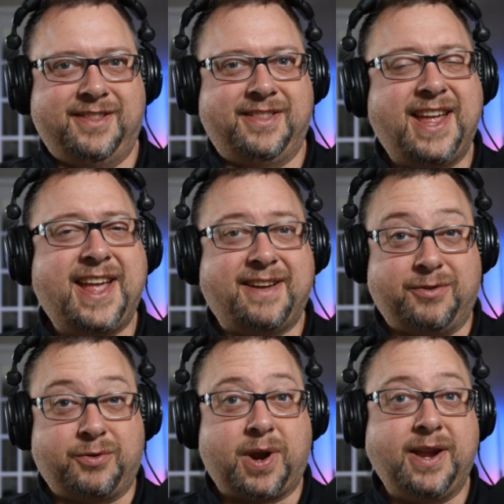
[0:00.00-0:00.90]
They have
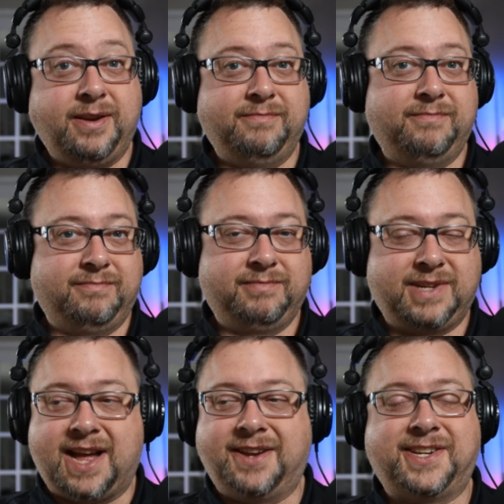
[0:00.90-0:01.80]
great
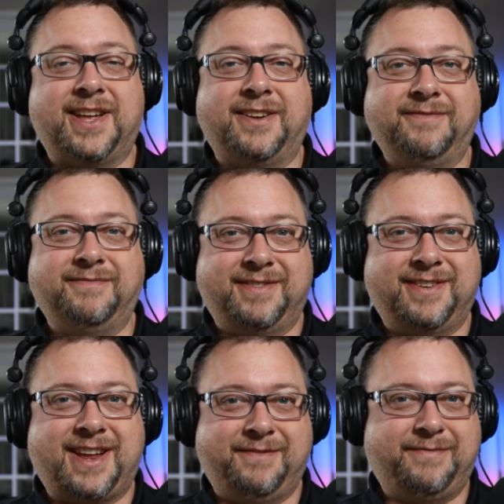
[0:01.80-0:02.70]
content.
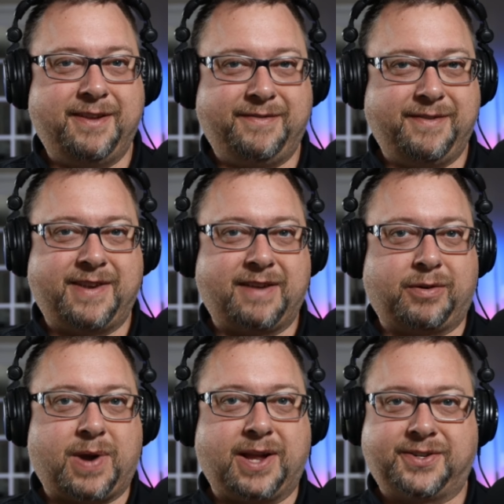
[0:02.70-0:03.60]
If you've never
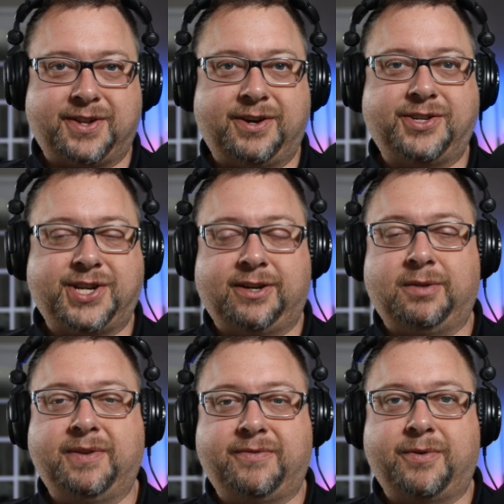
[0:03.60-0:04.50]
watched their channel
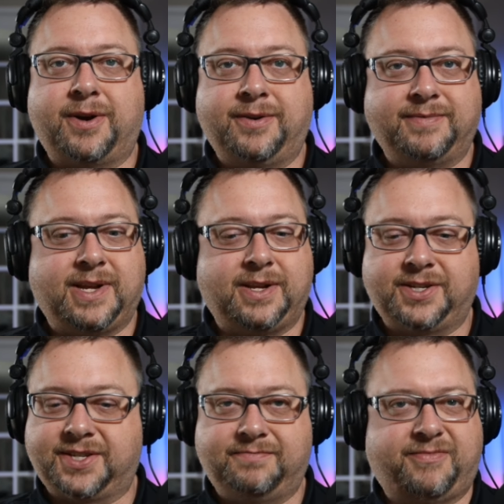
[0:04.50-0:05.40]
before,
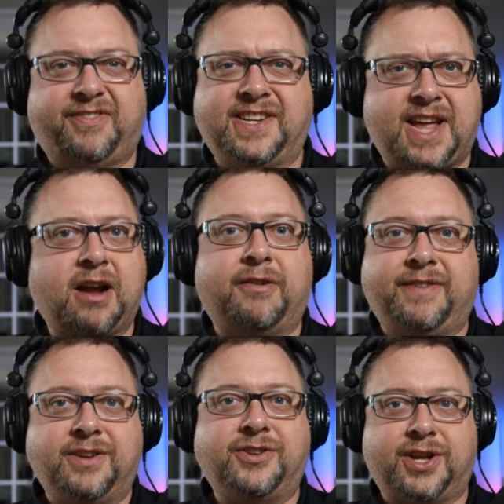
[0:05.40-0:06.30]
just
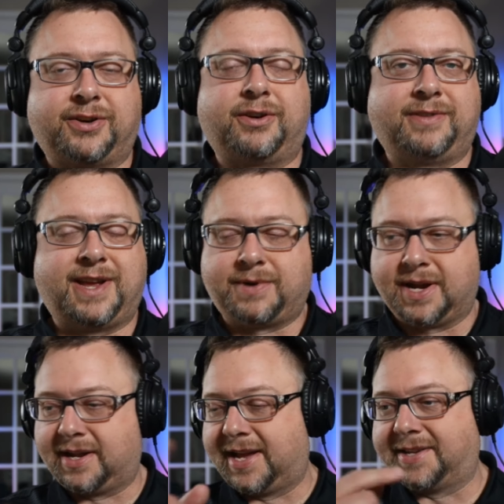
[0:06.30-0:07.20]
photography in general. I
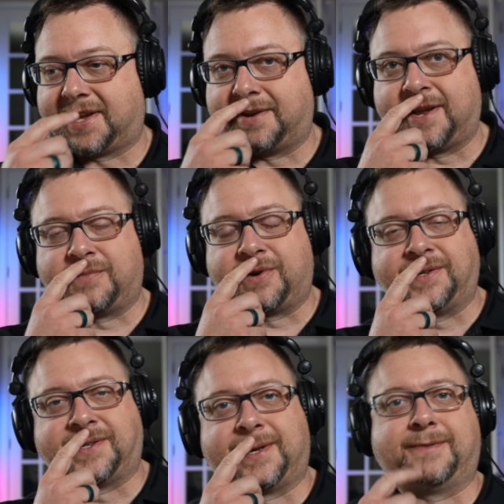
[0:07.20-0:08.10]
recognize that name when you
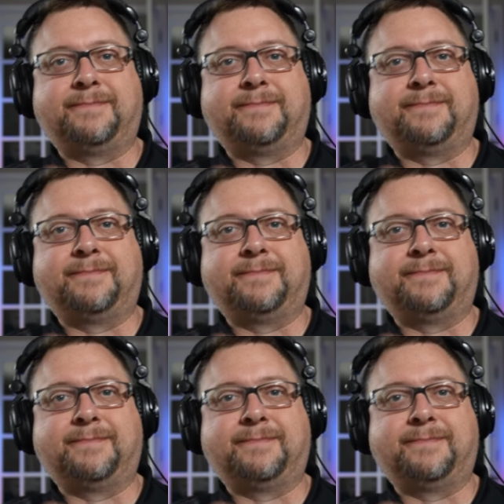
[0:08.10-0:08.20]
said it.